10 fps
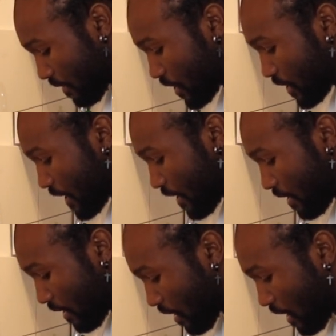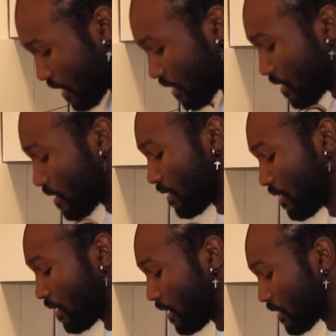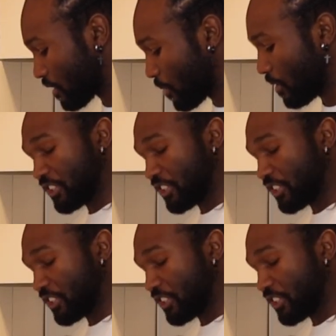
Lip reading: vegetarian last summer.